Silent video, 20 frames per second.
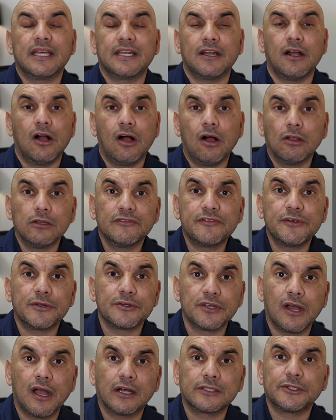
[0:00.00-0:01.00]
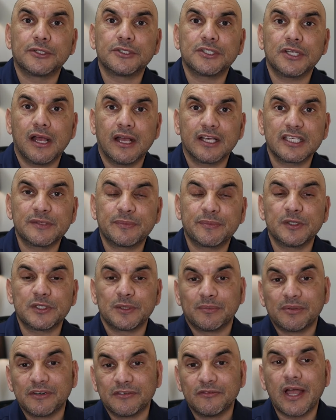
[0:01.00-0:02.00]
that all of your doctors, hospitals,
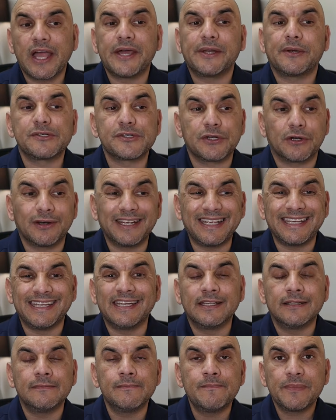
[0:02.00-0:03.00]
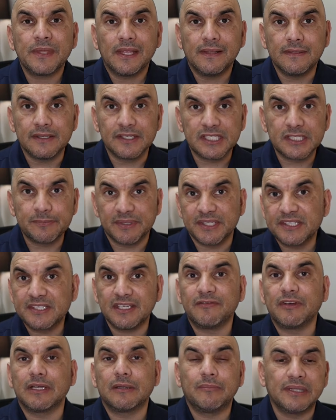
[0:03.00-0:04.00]
and providers are in this
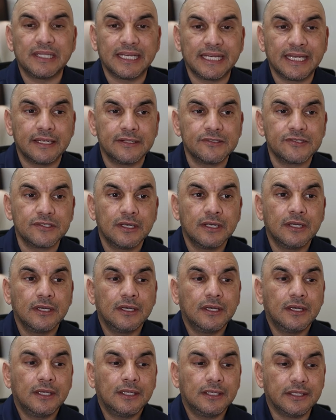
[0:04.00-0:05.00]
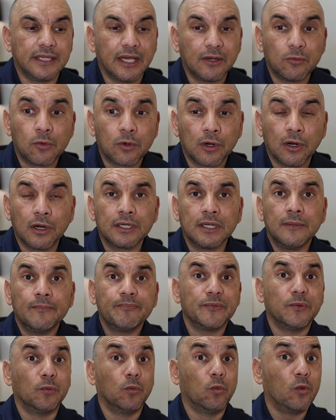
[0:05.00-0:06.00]
specific plan's network.
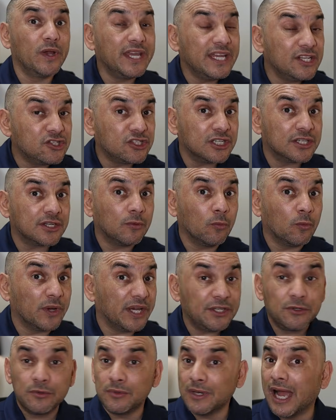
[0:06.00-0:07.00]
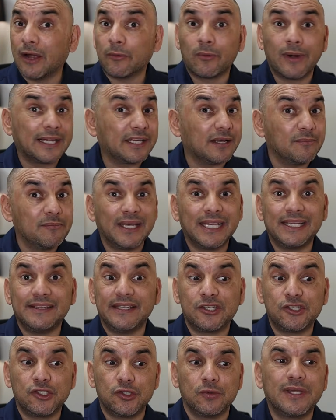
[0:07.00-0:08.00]
We do not recommend
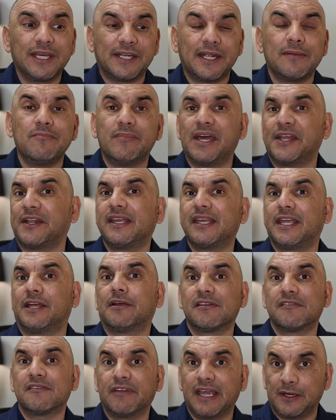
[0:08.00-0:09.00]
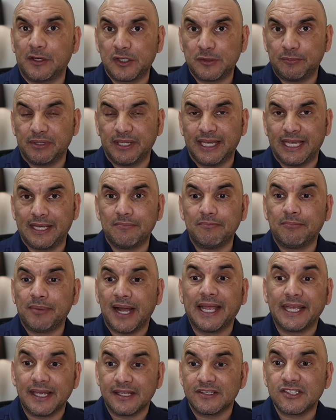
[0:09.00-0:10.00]
that you get a Medicare Advantage plan
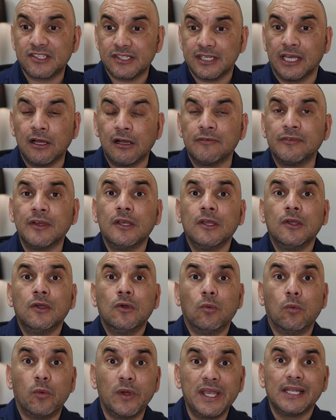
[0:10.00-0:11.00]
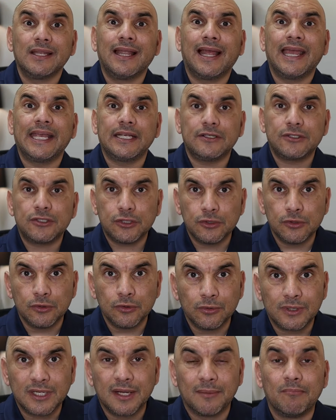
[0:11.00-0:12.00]
by itself. We like
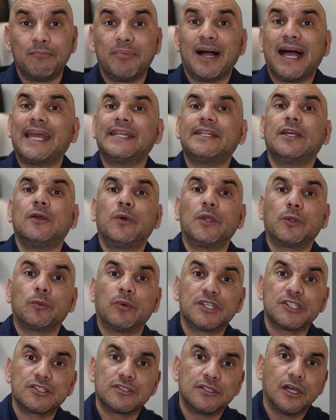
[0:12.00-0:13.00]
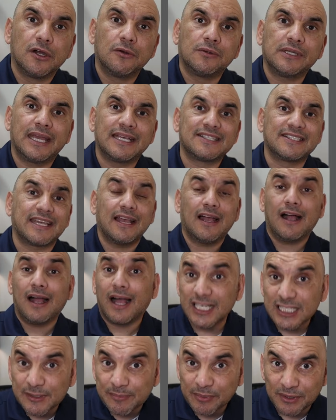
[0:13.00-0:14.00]
to combine it with what's known as a
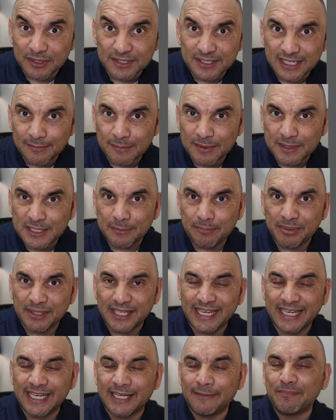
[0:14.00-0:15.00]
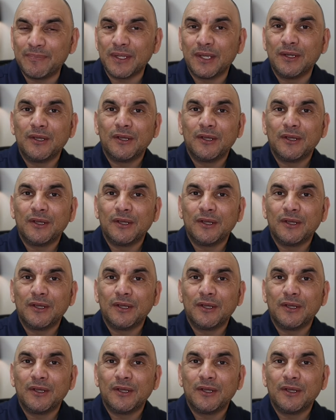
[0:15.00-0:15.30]
hospital indemnity plan,